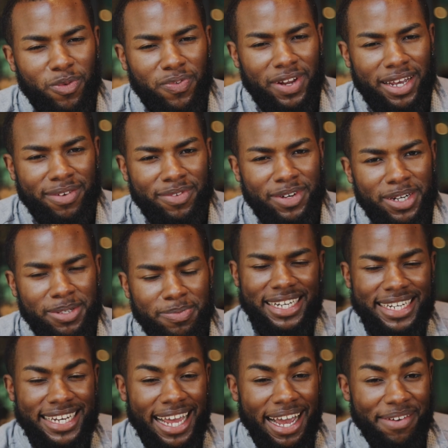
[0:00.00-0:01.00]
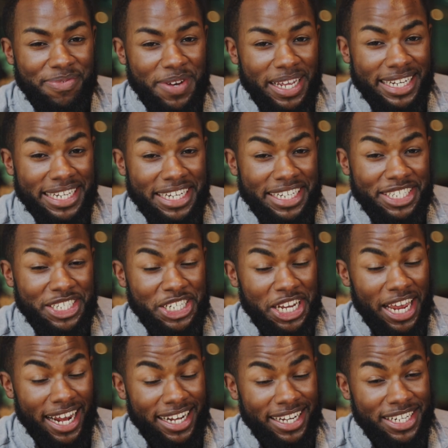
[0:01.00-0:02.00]
flavor. Definitely a
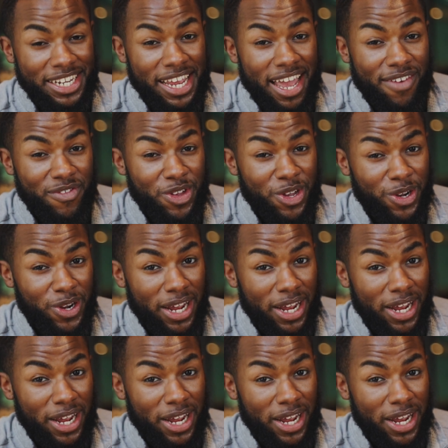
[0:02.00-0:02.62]
slightly heavier